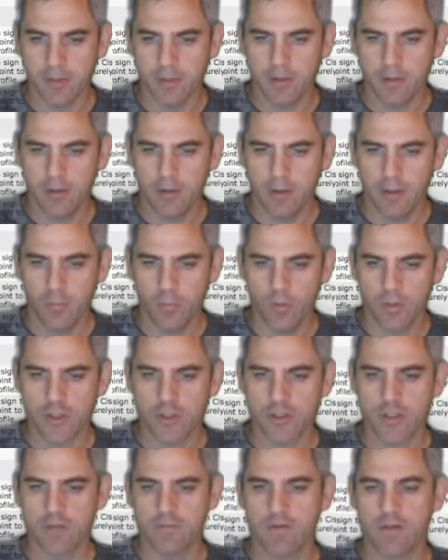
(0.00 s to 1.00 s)
which
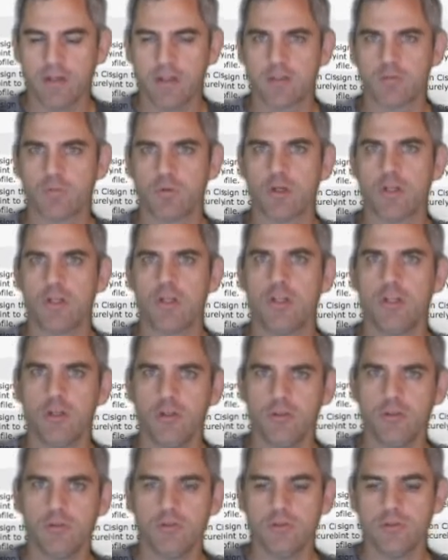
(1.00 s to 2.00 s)
certificates were
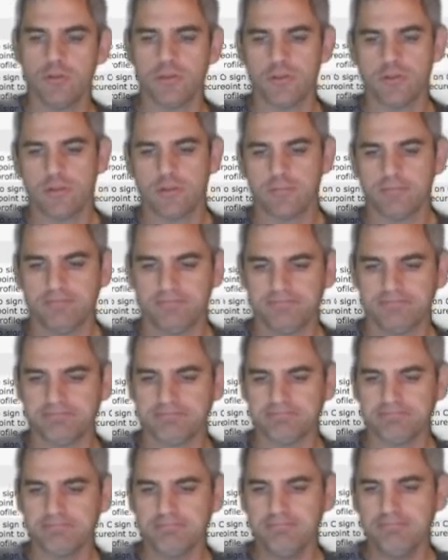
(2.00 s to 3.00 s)
used
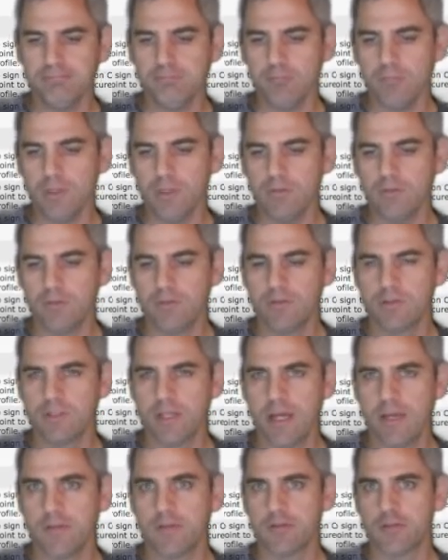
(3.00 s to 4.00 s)
to
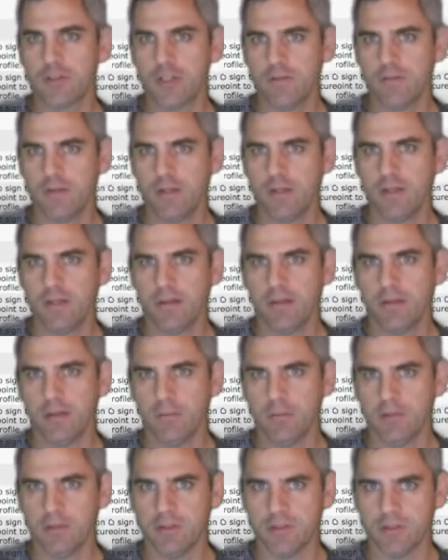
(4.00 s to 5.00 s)
sign the certificate that
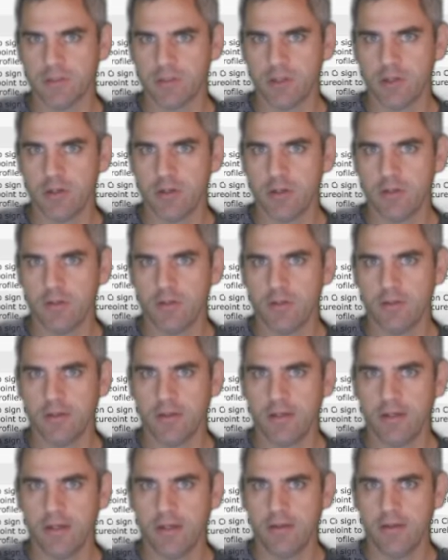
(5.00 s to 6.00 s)
was installed
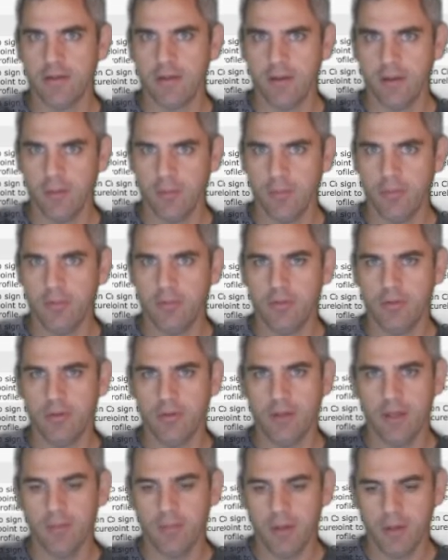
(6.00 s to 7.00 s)
on the
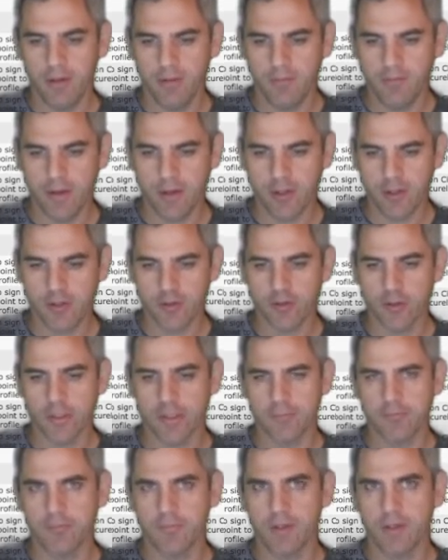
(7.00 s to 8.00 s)
endpoint at manufacturing,
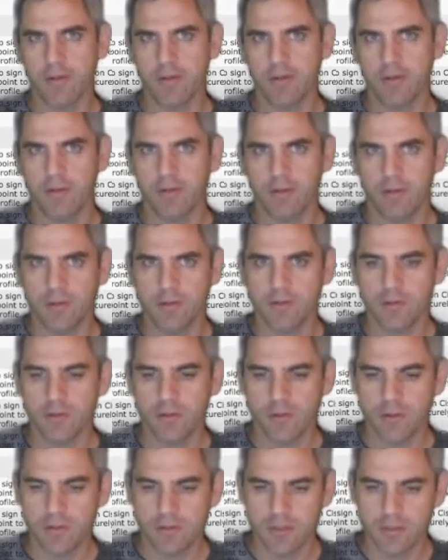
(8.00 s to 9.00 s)
also
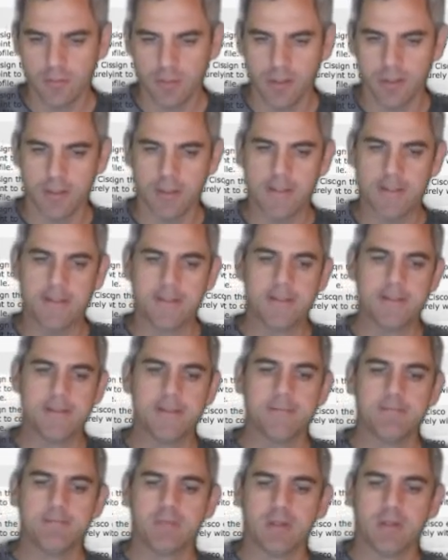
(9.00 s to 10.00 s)
known as the MIC.
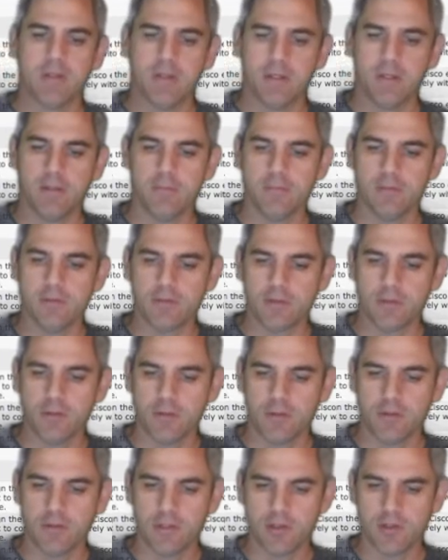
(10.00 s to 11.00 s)
So
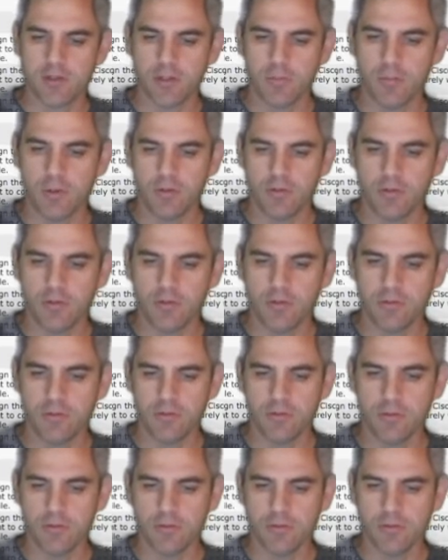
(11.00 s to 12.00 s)
essentially what you'll
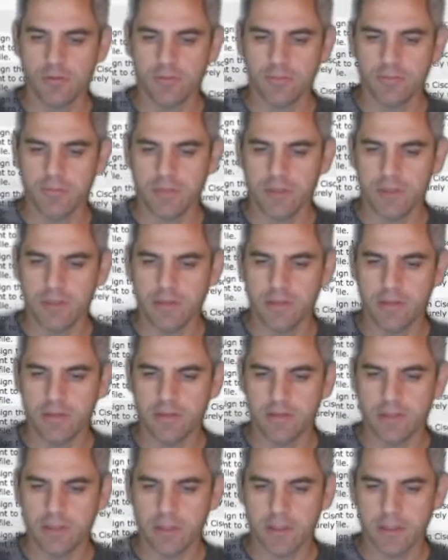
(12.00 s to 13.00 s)
do is
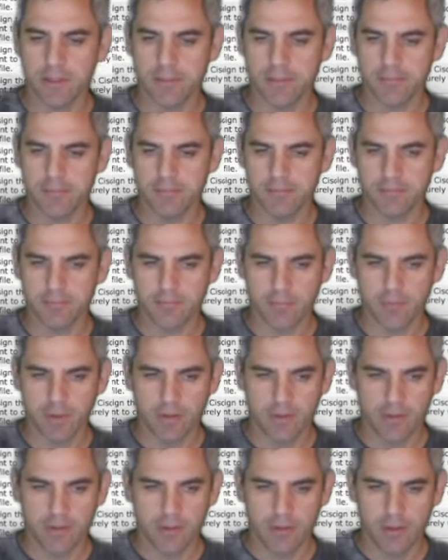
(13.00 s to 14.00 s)

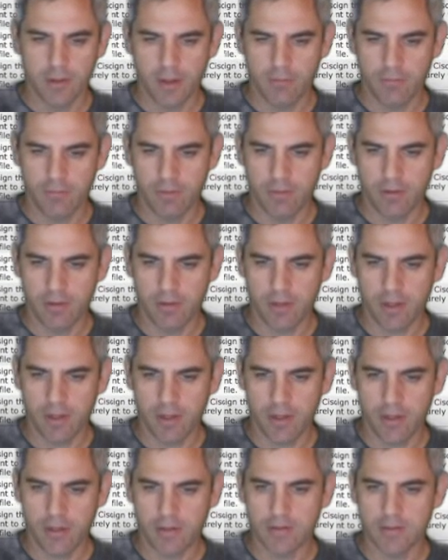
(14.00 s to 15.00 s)
everything that
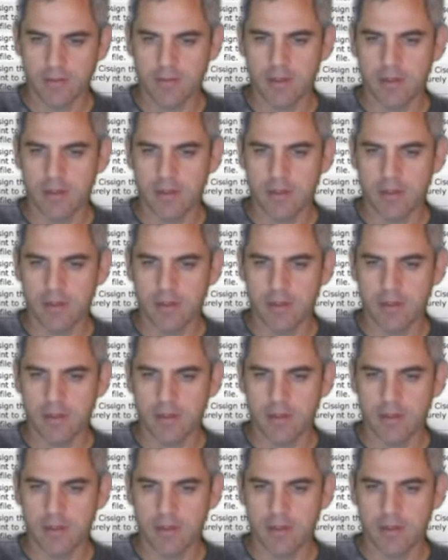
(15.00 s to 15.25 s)
has a